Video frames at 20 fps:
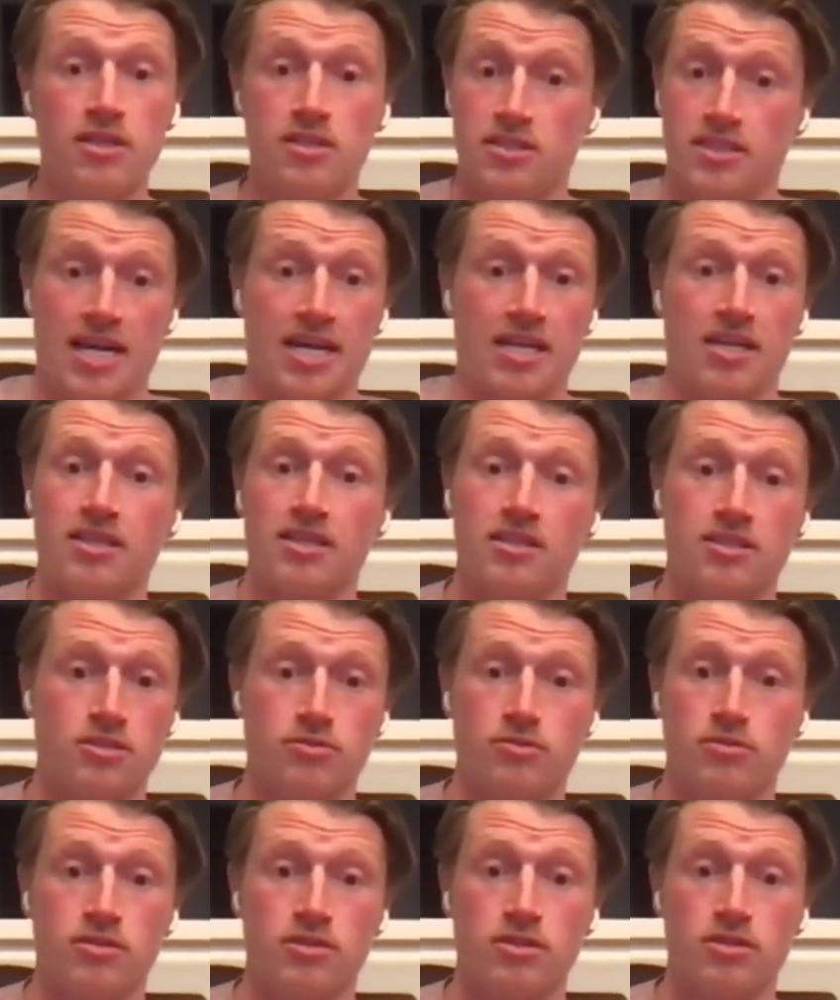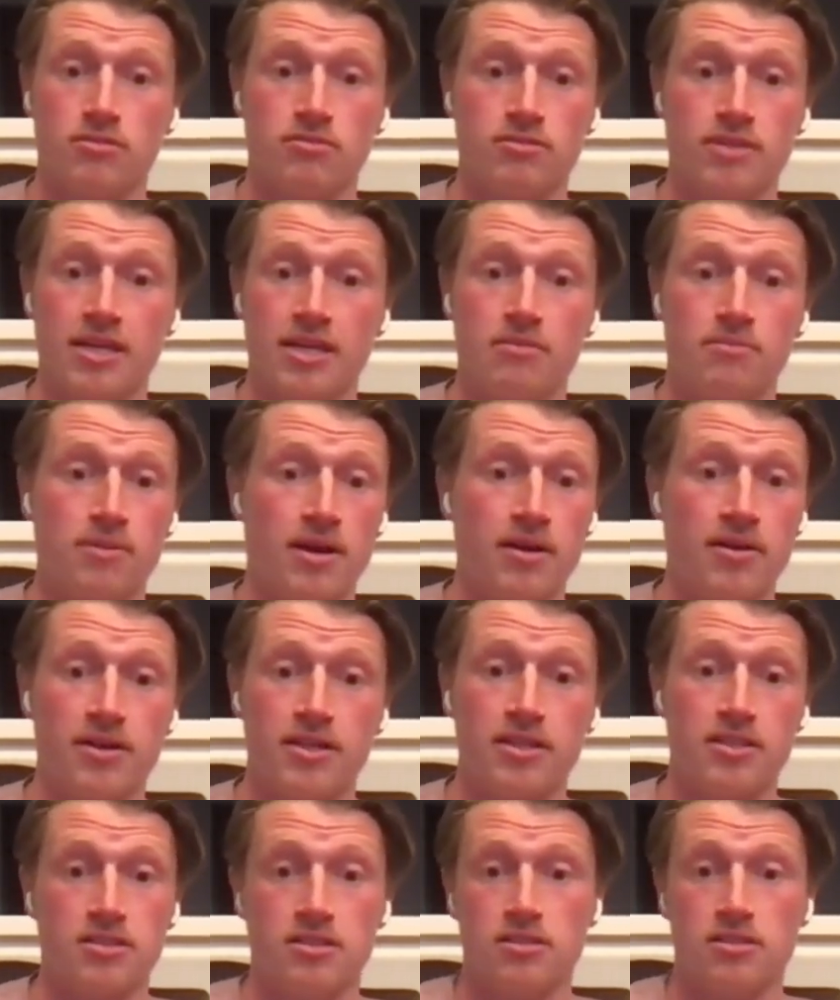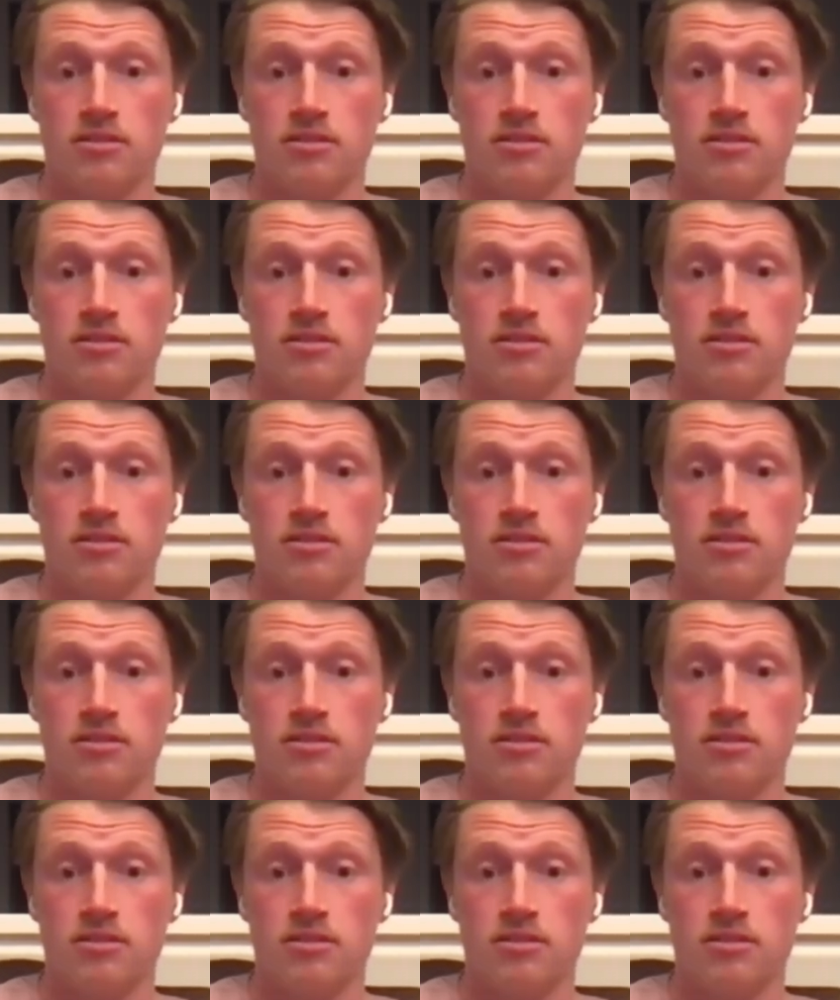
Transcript: sadly, this was, you know, dead and buried.